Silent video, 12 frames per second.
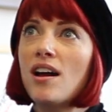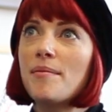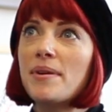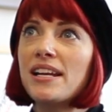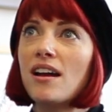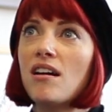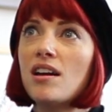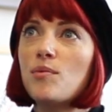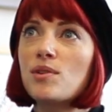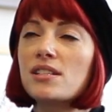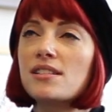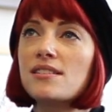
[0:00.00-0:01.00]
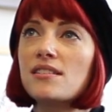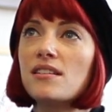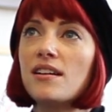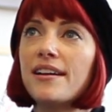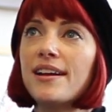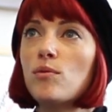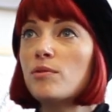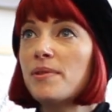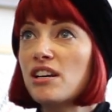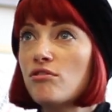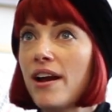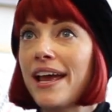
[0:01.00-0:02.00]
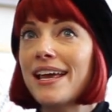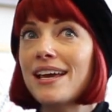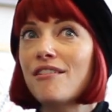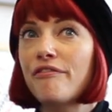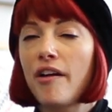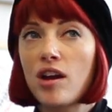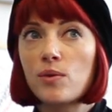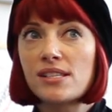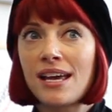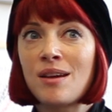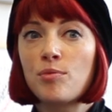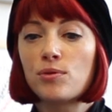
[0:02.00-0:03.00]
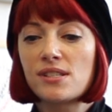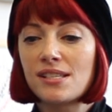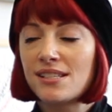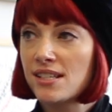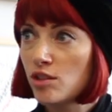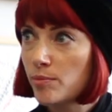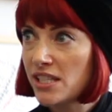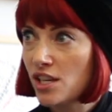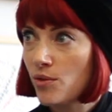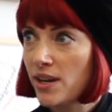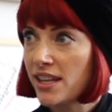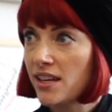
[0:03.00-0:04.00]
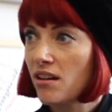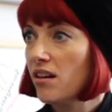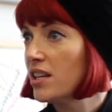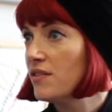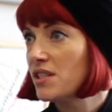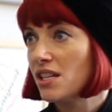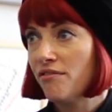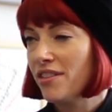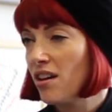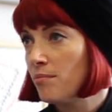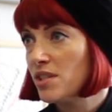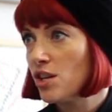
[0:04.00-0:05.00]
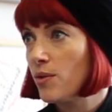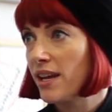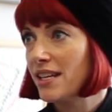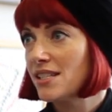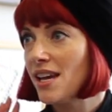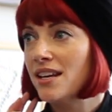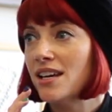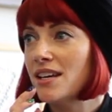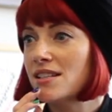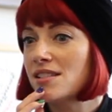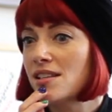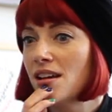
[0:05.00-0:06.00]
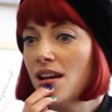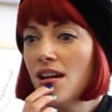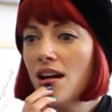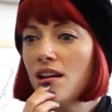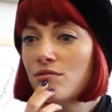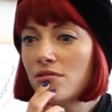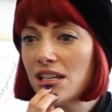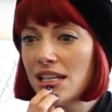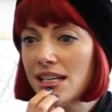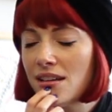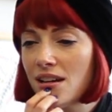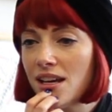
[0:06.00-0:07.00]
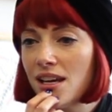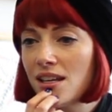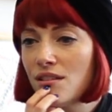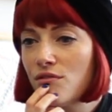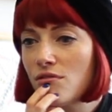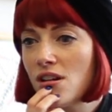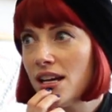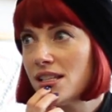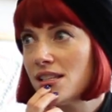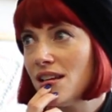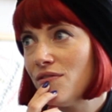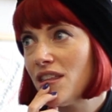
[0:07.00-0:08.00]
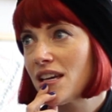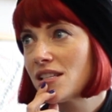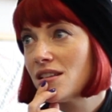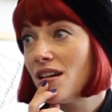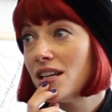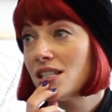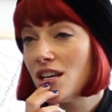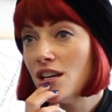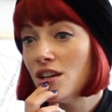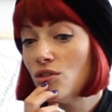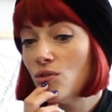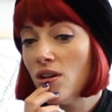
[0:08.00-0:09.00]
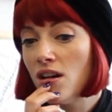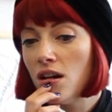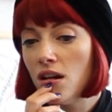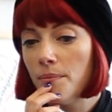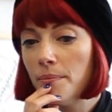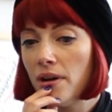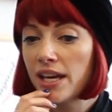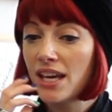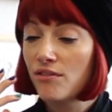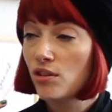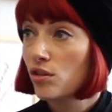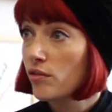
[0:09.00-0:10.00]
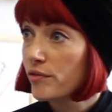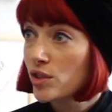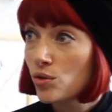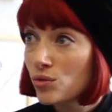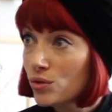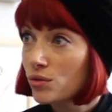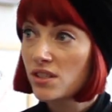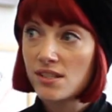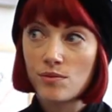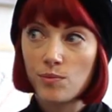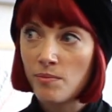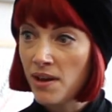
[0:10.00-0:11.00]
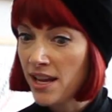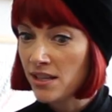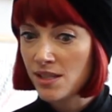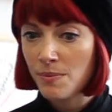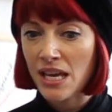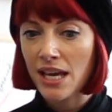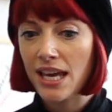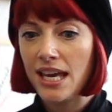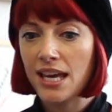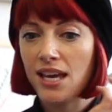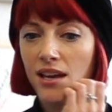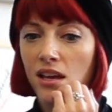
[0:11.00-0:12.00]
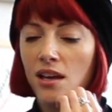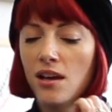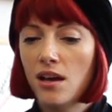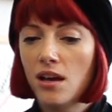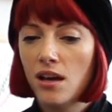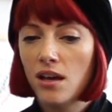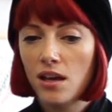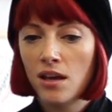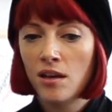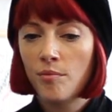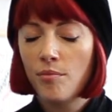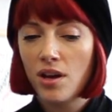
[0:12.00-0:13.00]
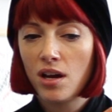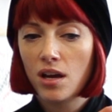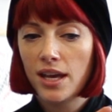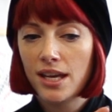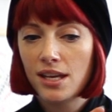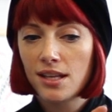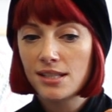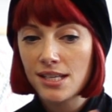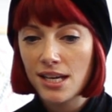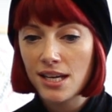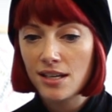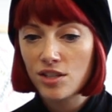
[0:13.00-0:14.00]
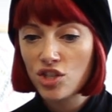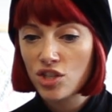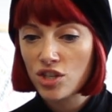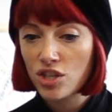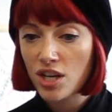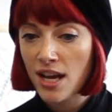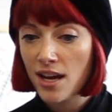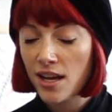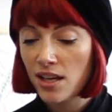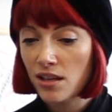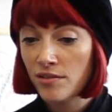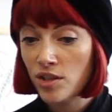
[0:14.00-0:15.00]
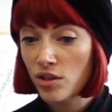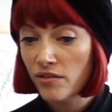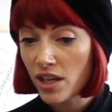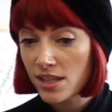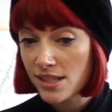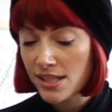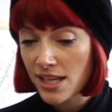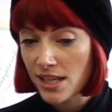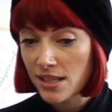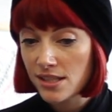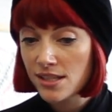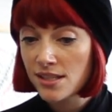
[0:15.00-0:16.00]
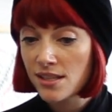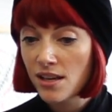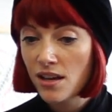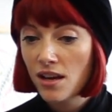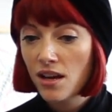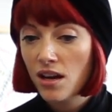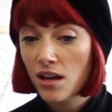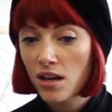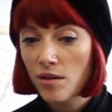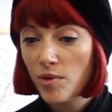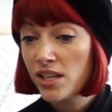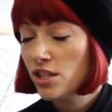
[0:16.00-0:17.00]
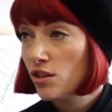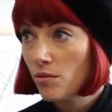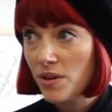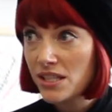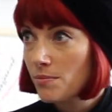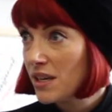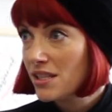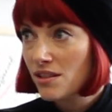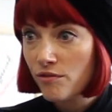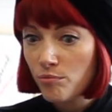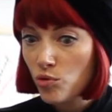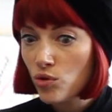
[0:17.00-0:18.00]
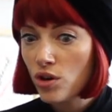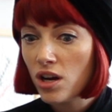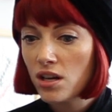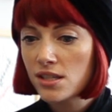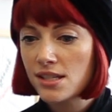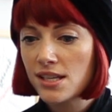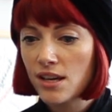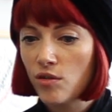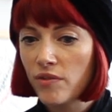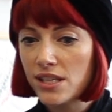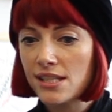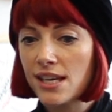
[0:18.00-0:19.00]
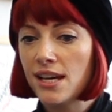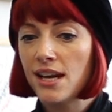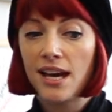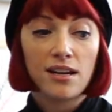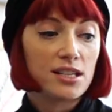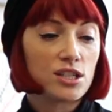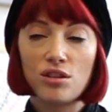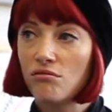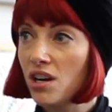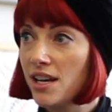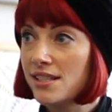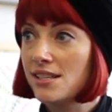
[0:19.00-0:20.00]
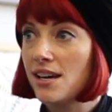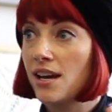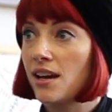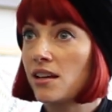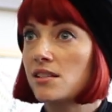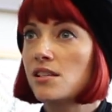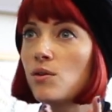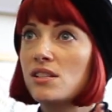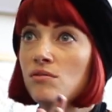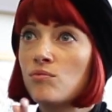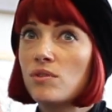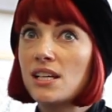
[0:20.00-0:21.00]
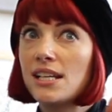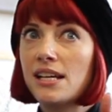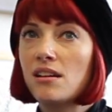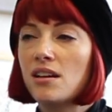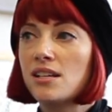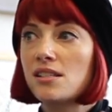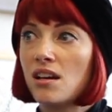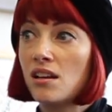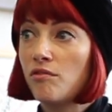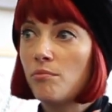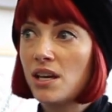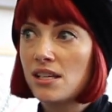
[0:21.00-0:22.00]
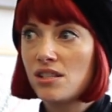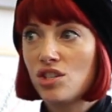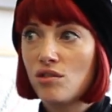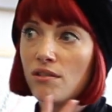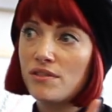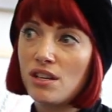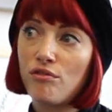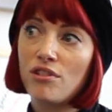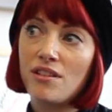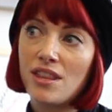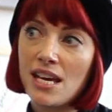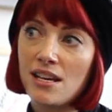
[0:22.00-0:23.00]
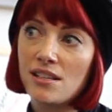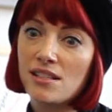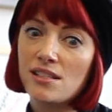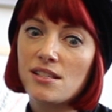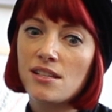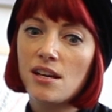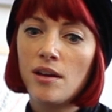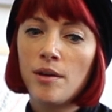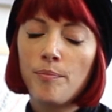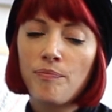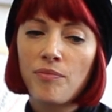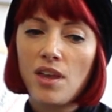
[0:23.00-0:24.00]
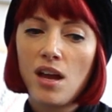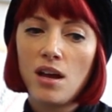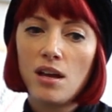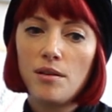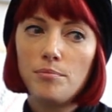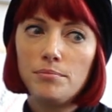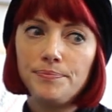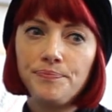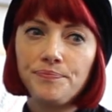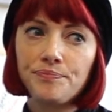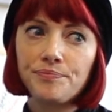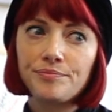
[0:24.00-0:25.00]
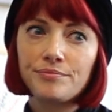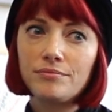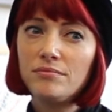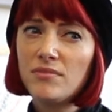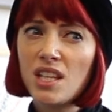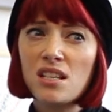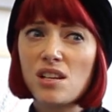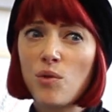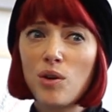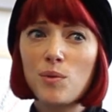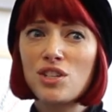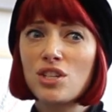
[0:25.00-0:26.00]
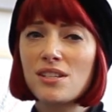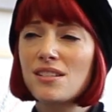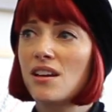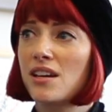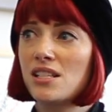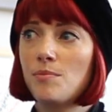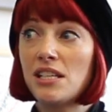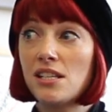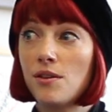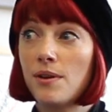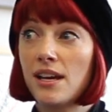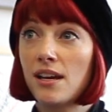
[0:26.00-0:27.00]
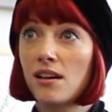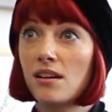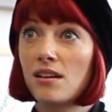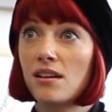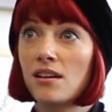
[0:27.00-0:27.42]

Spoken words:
mean, it would be great if I was able to still be doing the kind of stuff that I'm doing in 10 years. I really like the variety of things that I do. I give a lot of talks, hence being here. I teach at universities. I do the bits and pieces of broadcasting, obviously, and I do the writing. So it's a really nice kind of mixture of different things. So I would just like to be doing